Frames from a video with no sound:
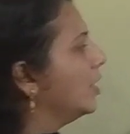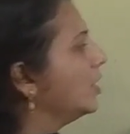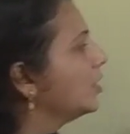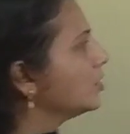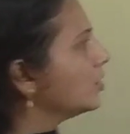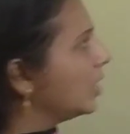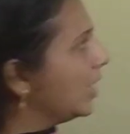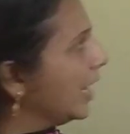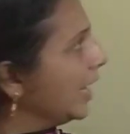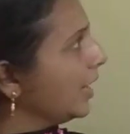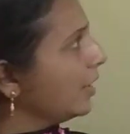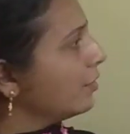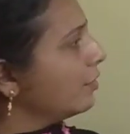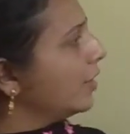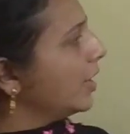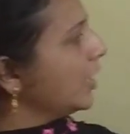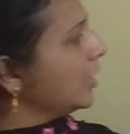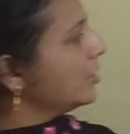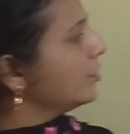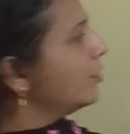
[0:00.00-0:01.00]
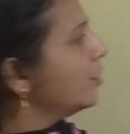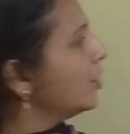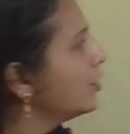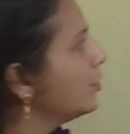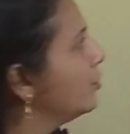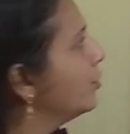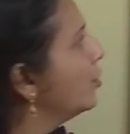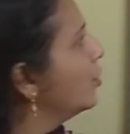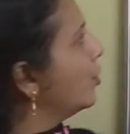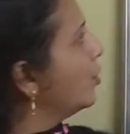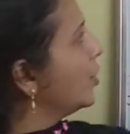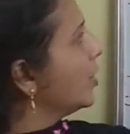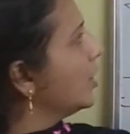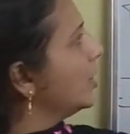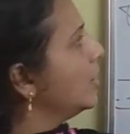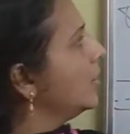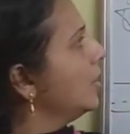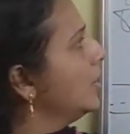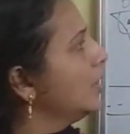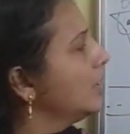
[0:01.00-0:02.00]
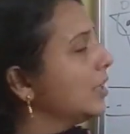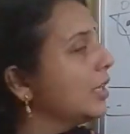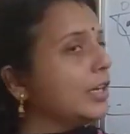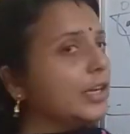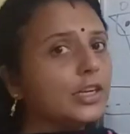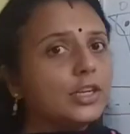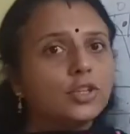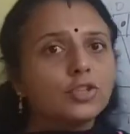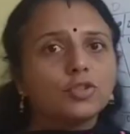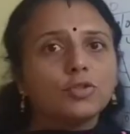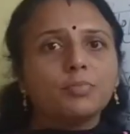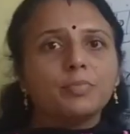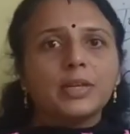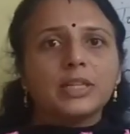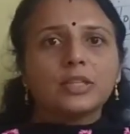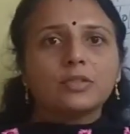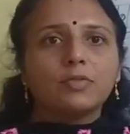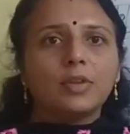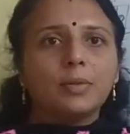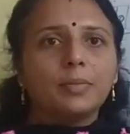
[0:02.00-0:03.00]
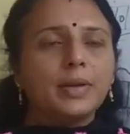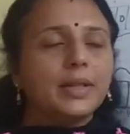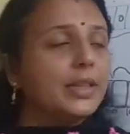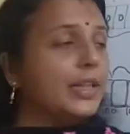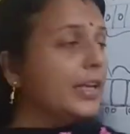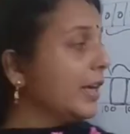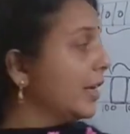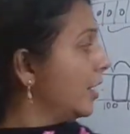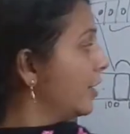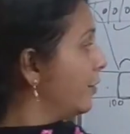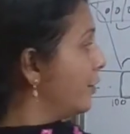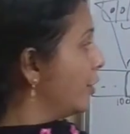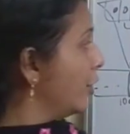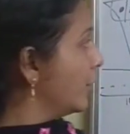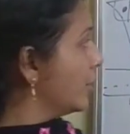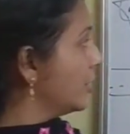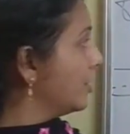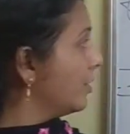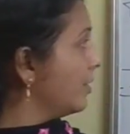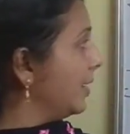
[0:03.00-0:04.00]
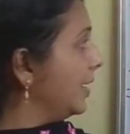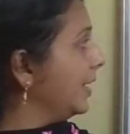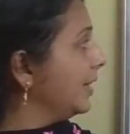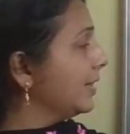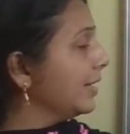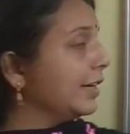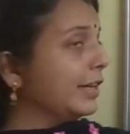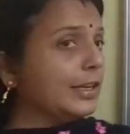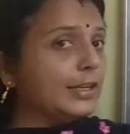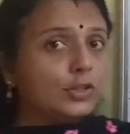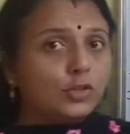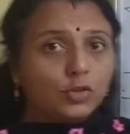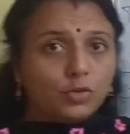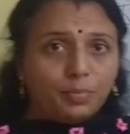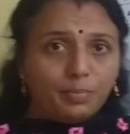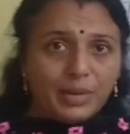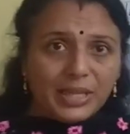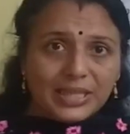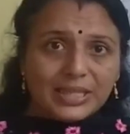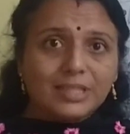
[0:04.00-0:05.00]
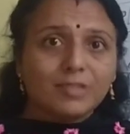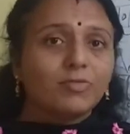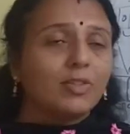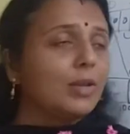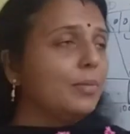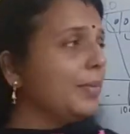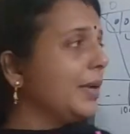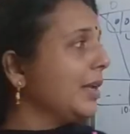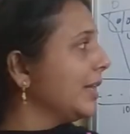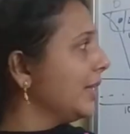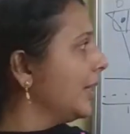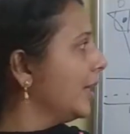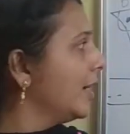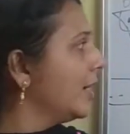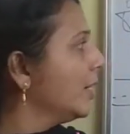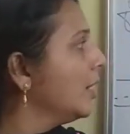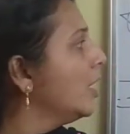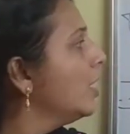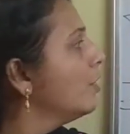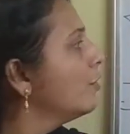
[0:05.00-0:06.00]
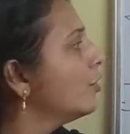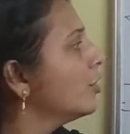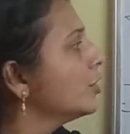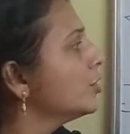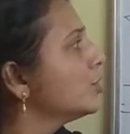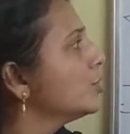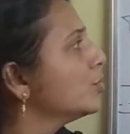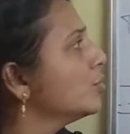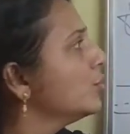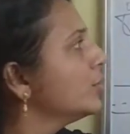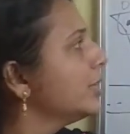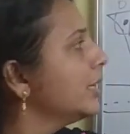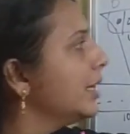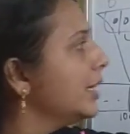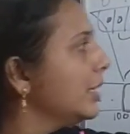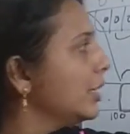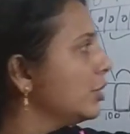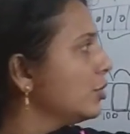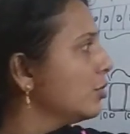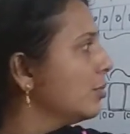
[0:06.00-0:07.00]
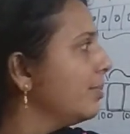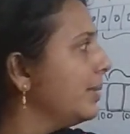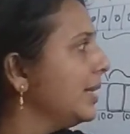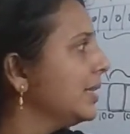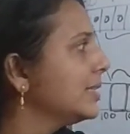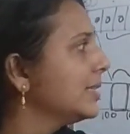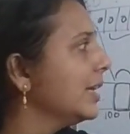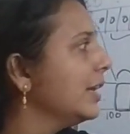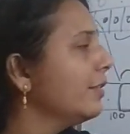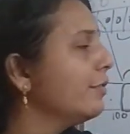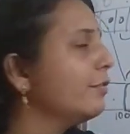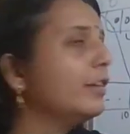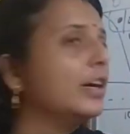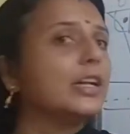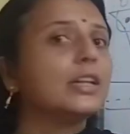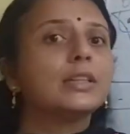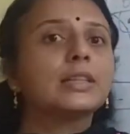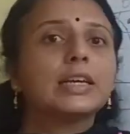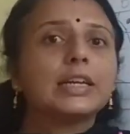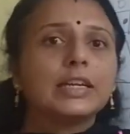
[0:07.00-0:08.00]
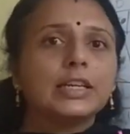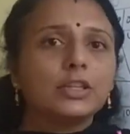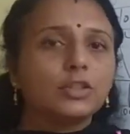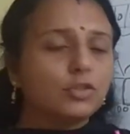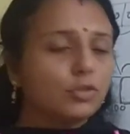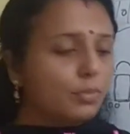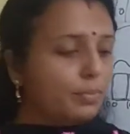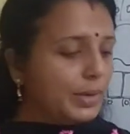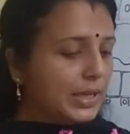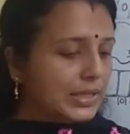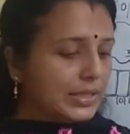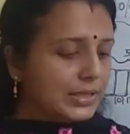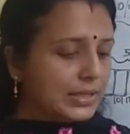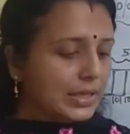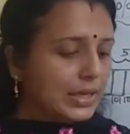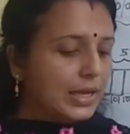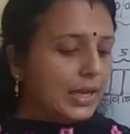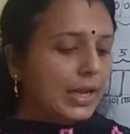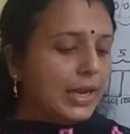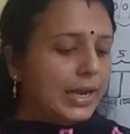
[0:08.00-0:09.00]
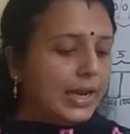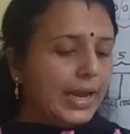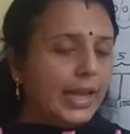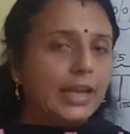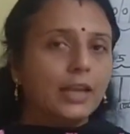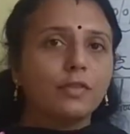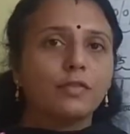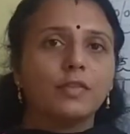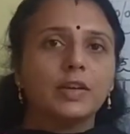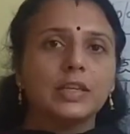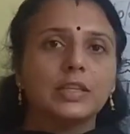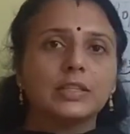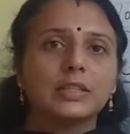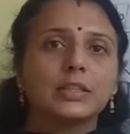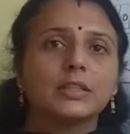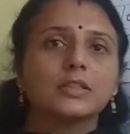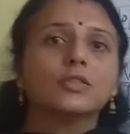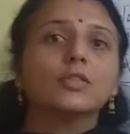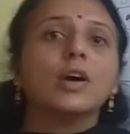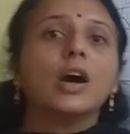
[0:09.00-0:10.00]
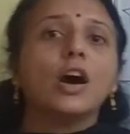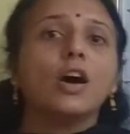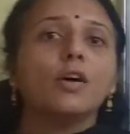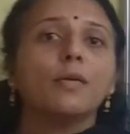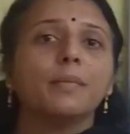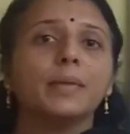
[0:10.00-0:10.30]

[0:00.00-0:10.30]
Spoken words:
So likewise for 4, 32 bits will be there, for 3 32 bits will be there, for 2 32 bits, and 1 32 bits likewise. So how